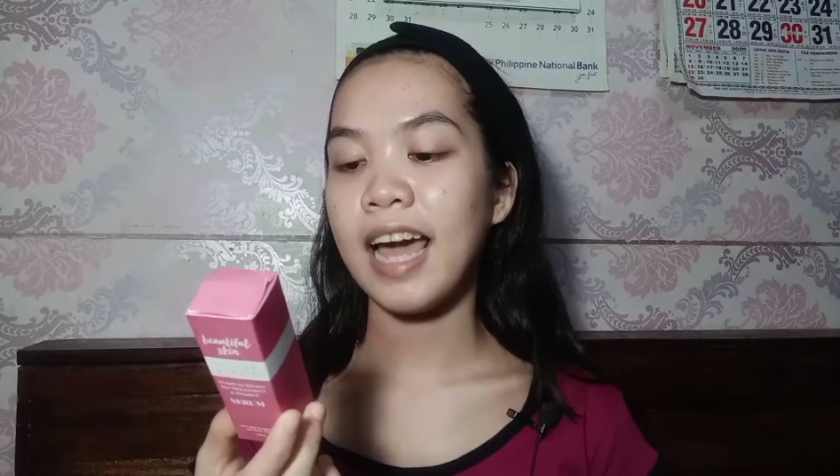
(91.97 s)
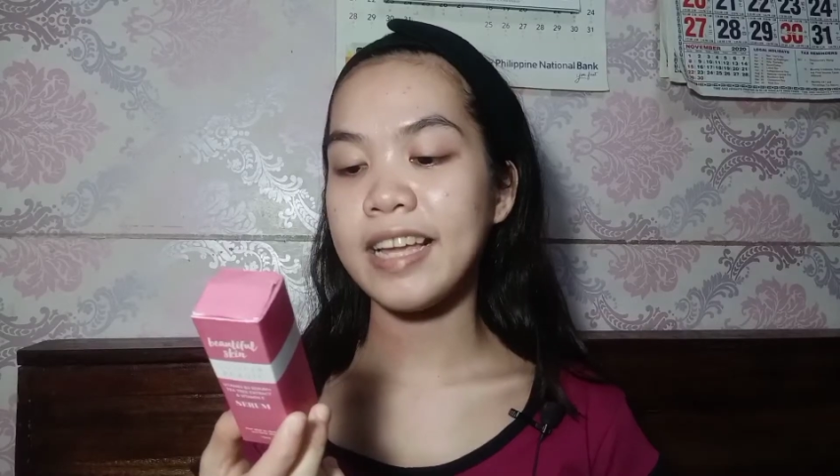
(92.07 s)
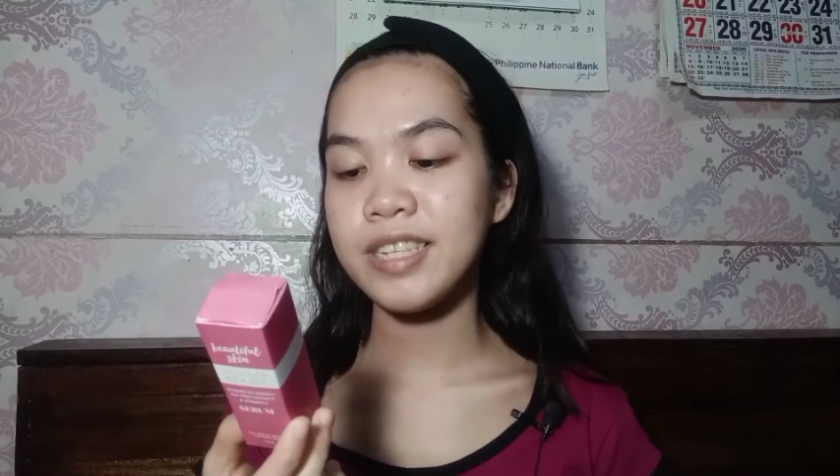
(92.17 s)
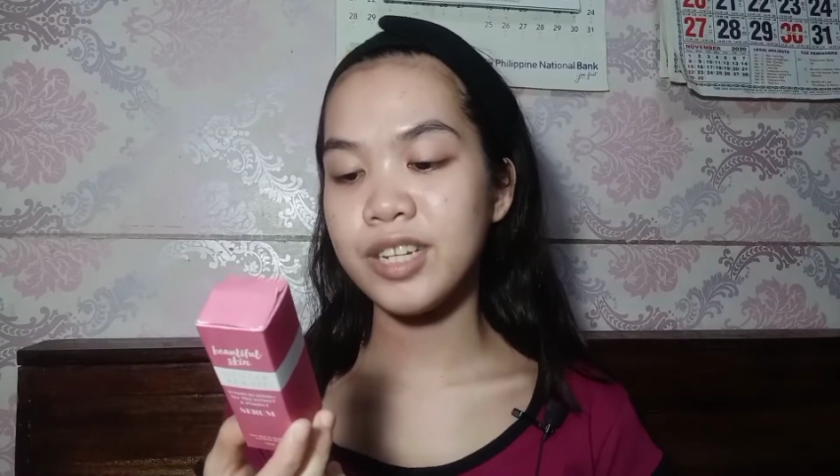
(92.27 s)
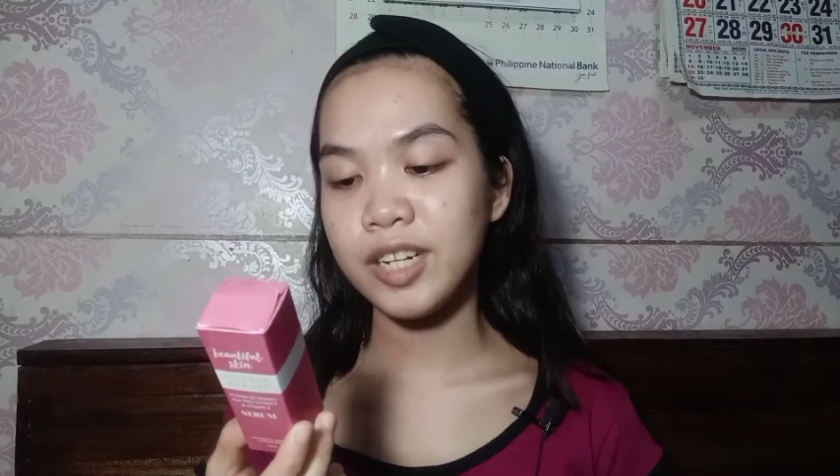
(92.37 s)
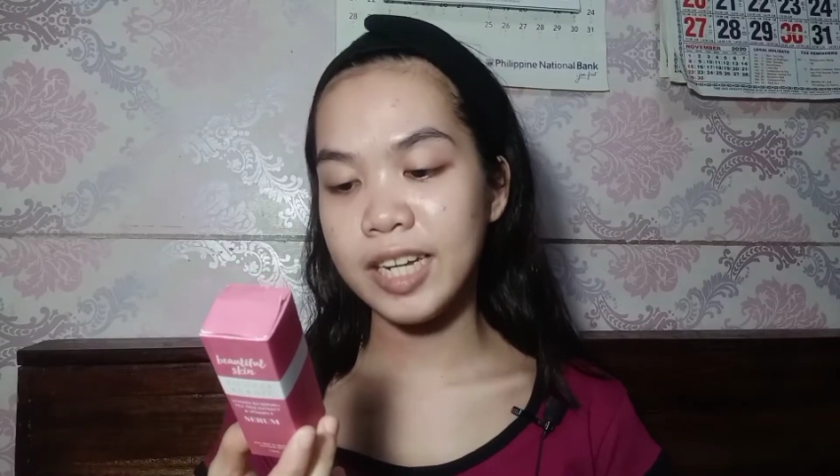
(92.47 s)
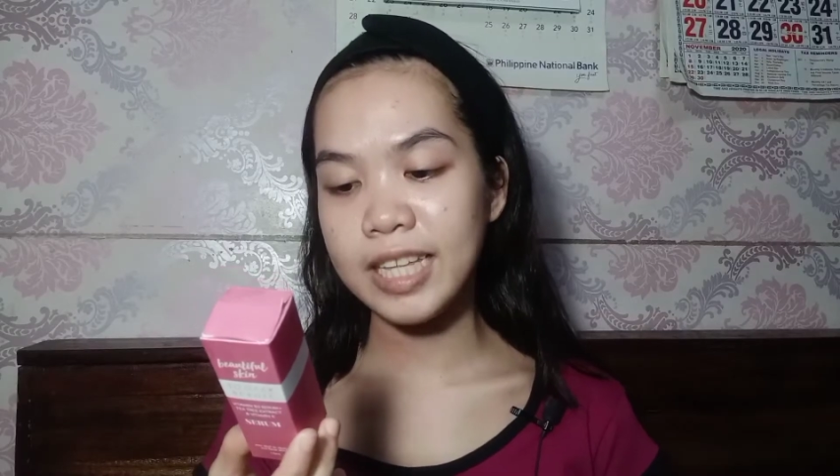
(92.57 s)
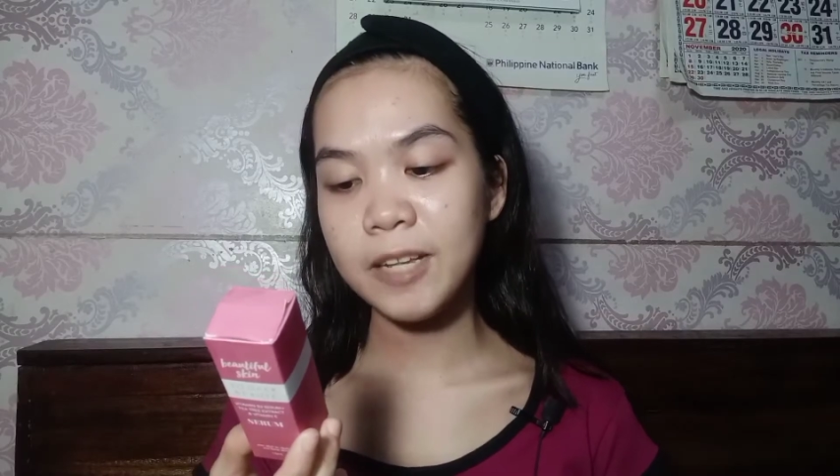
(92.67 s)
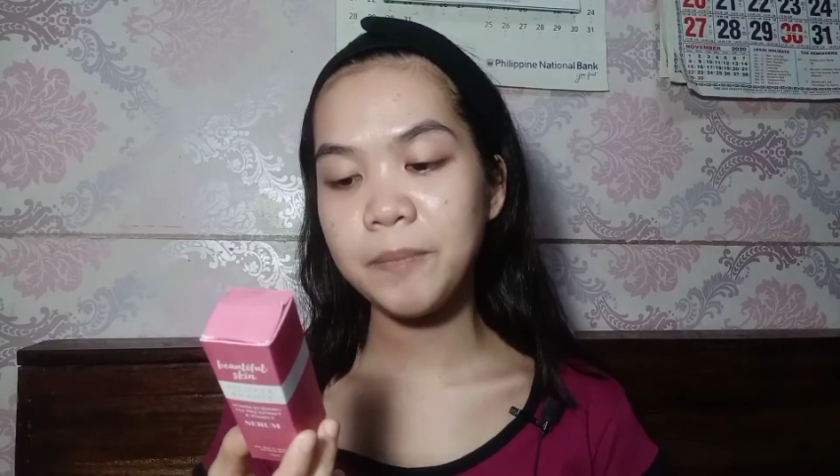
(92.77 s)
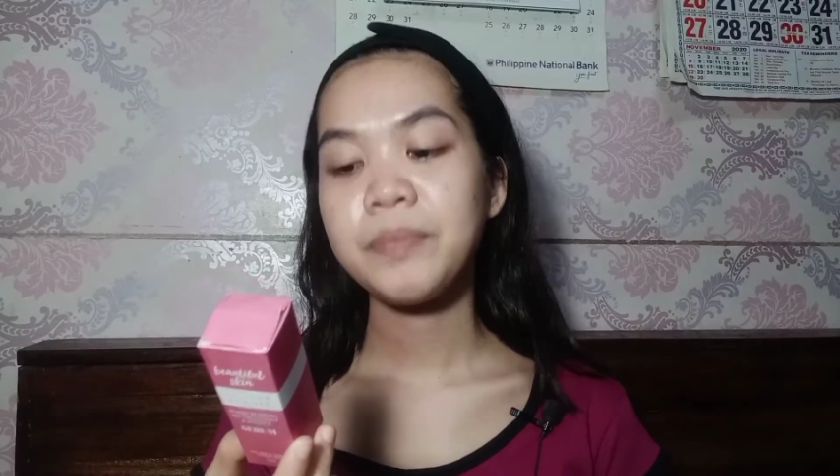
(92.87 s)

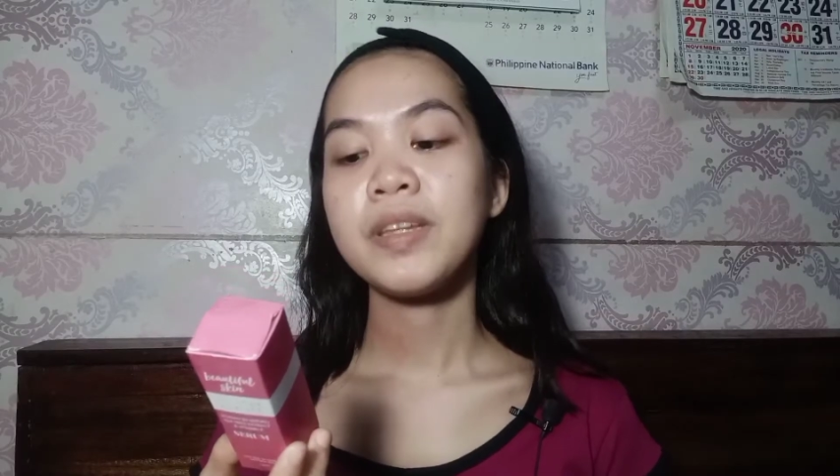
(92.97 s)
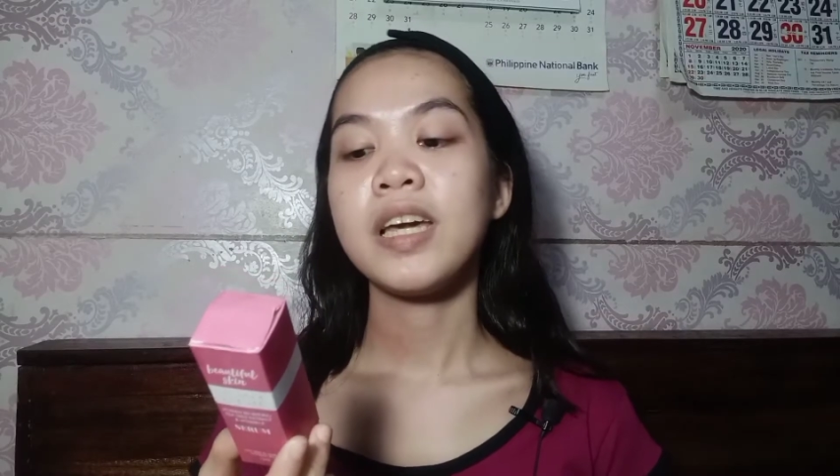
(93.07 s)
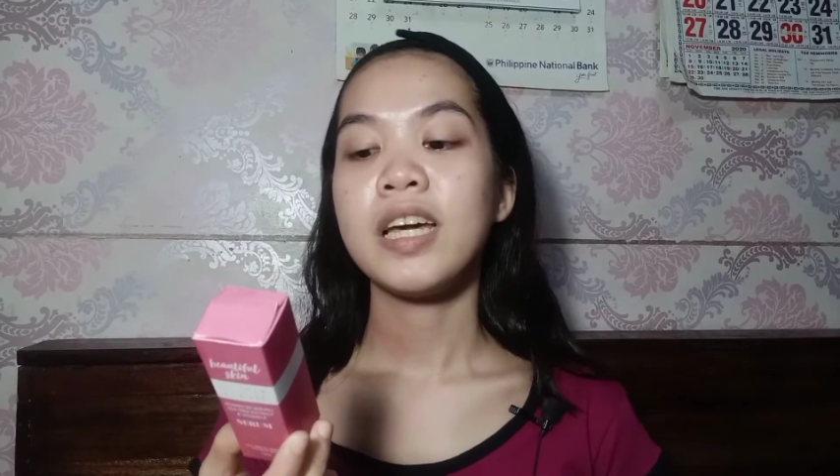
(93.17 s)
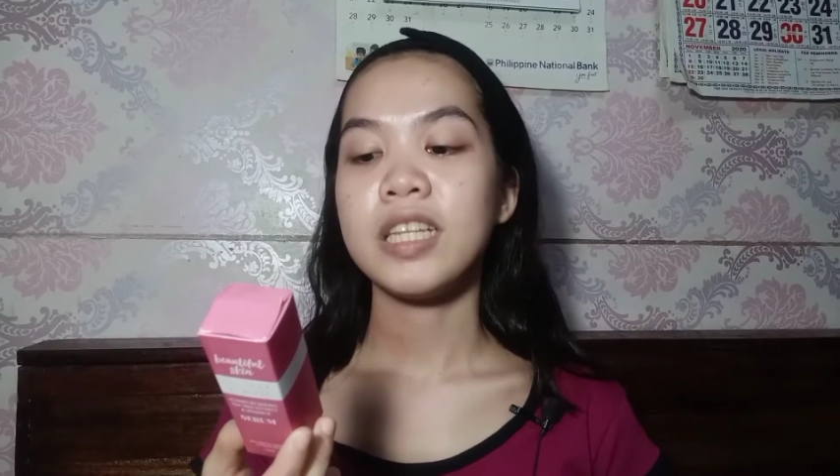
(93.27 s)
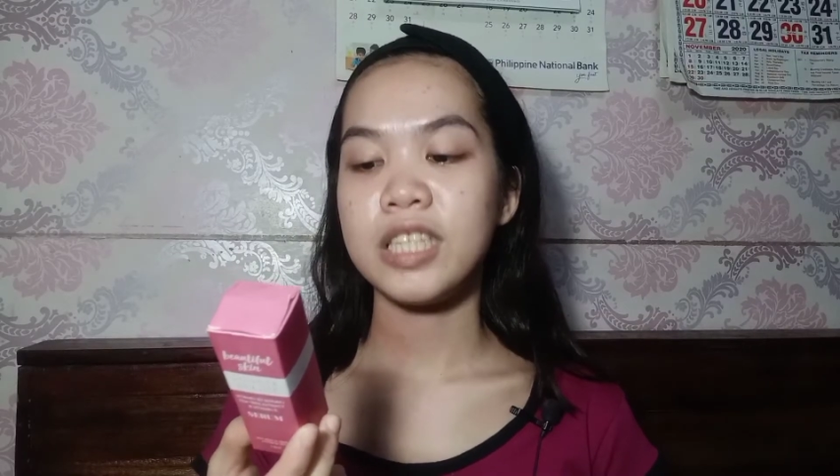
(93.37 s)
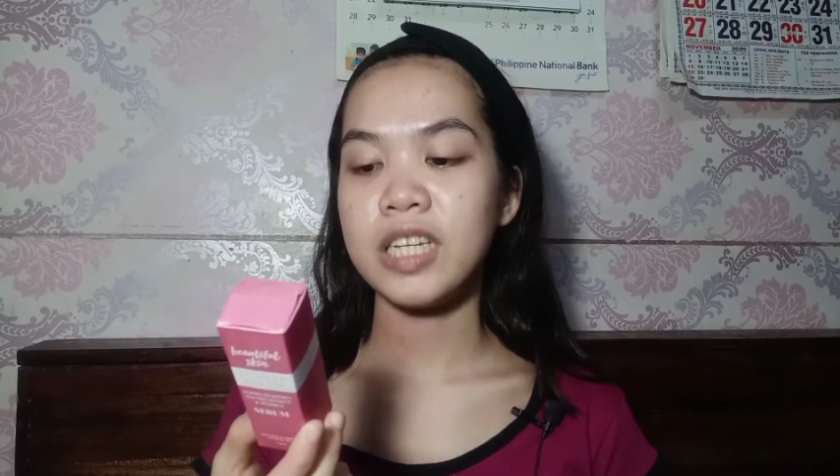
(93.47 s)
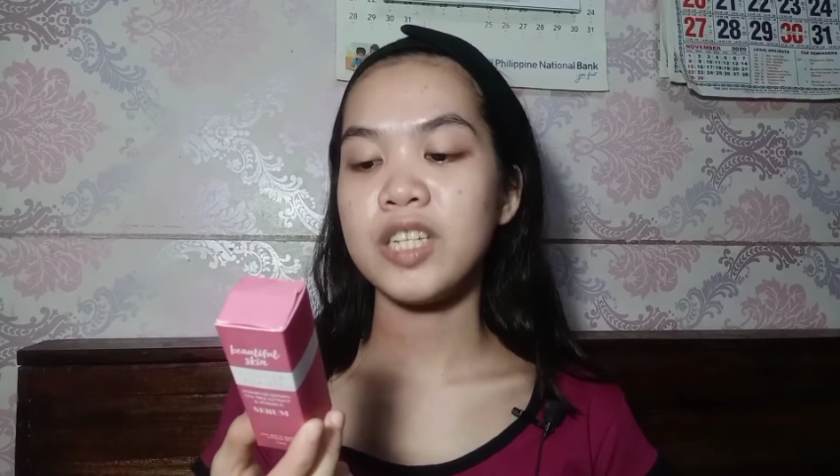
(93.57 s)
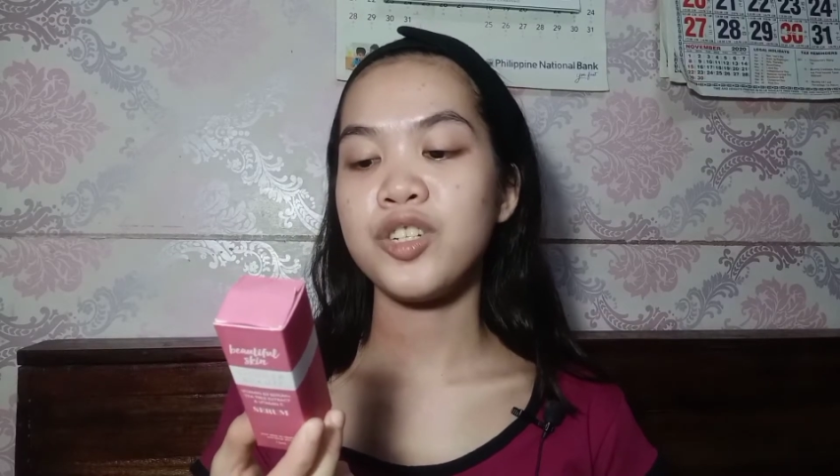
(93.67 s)
glycerin, tea